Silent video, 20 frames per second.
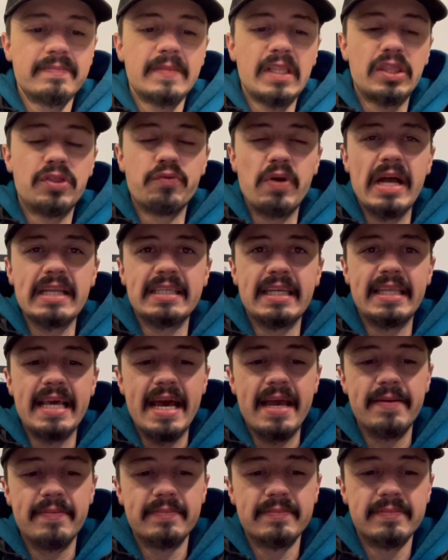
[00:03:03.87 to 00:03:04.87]
throughout the
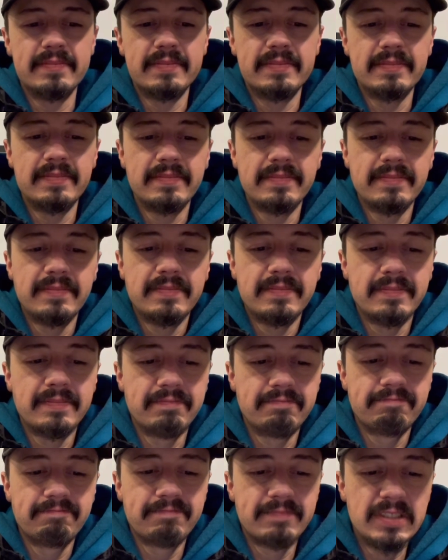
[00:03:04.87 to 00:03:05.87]
day.
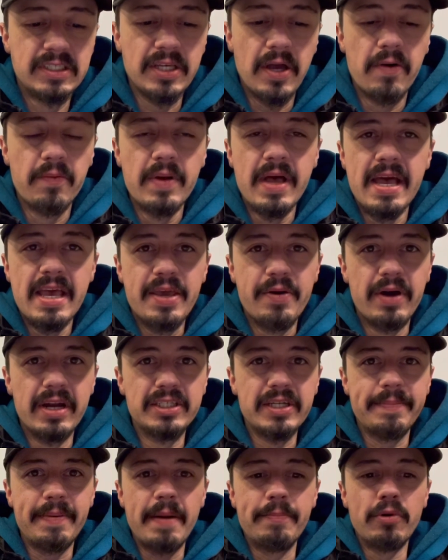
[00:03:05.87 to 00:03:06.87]
So you want to
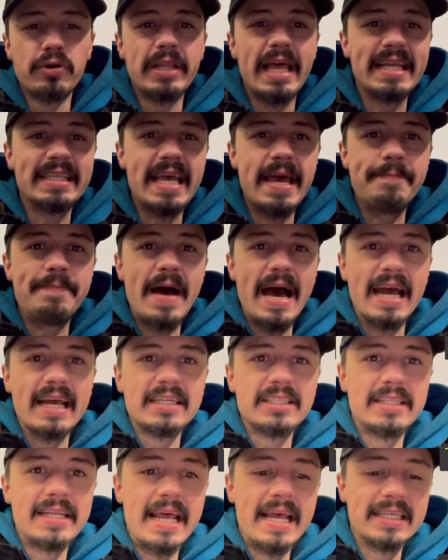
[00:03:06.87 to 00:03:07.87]
jump on board that day
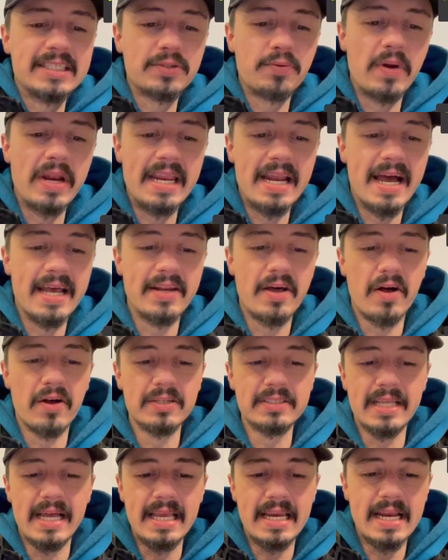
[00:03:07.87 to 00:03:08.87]
package today. It's
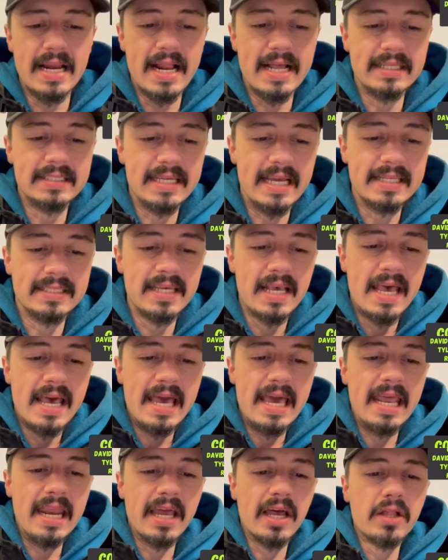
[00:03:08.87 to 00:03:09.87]
$29.99.
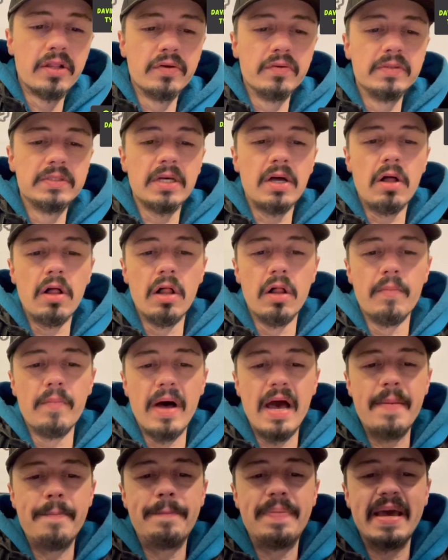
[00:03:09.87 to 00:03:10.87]
It includes all
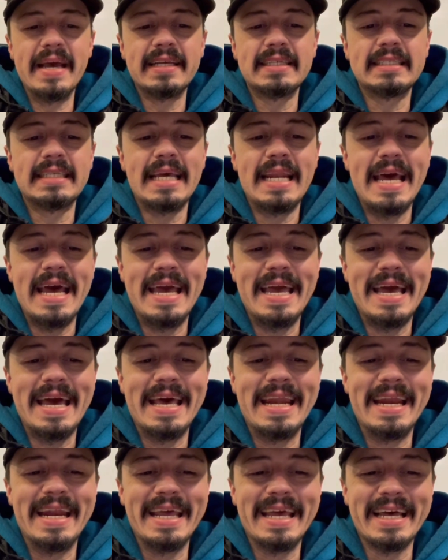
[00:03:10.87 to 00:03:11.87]
my picks today,
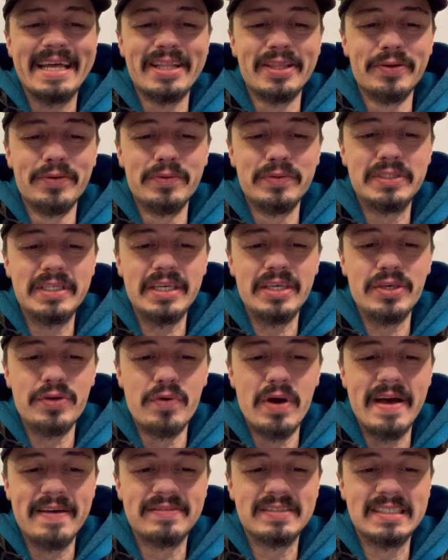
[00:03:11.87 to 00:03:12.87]
and it includes
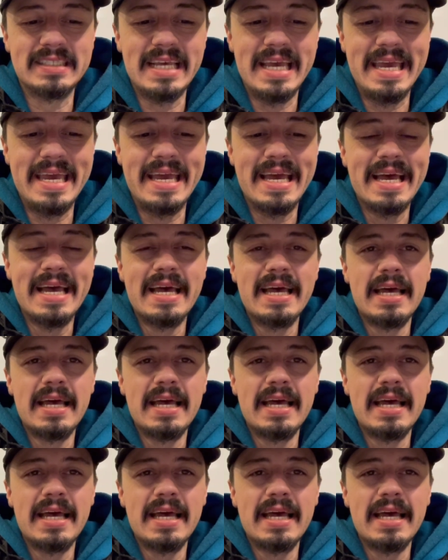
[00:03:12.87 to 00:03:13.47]
UFC